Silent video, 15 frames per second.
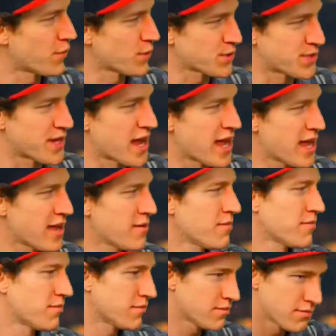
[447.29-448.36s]
First
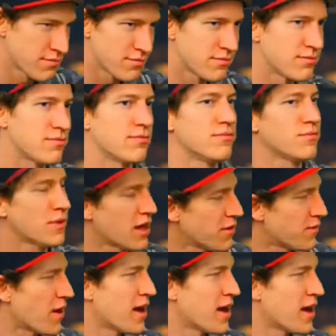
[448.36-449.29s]
day, okay,